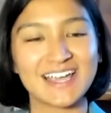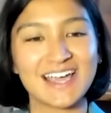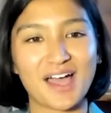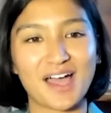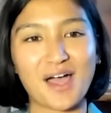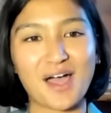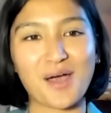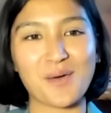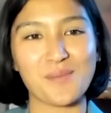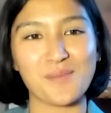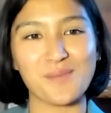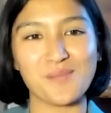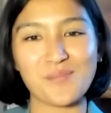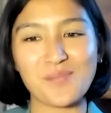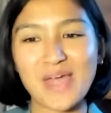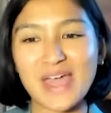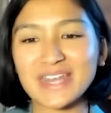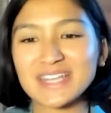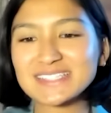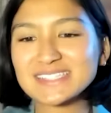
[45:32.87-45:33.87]
And
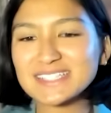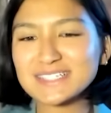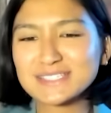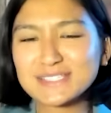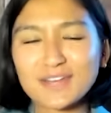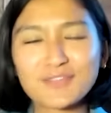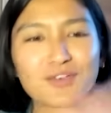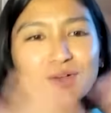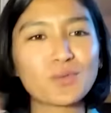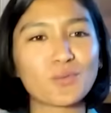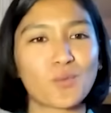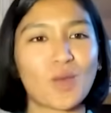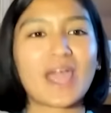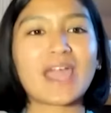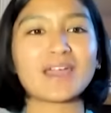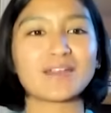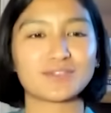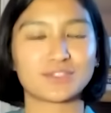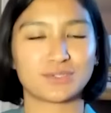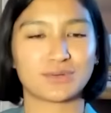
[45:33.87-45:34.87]
it's a different
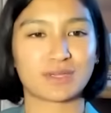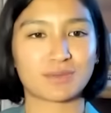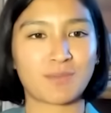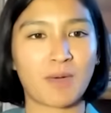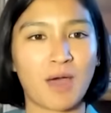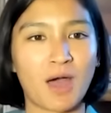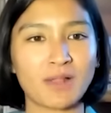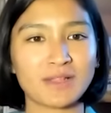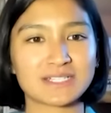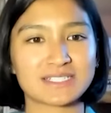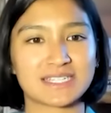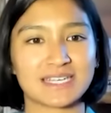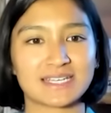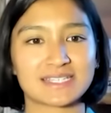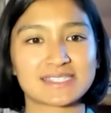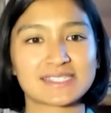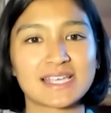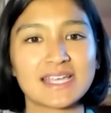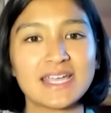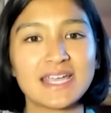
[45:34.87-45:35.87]
way of doing politics.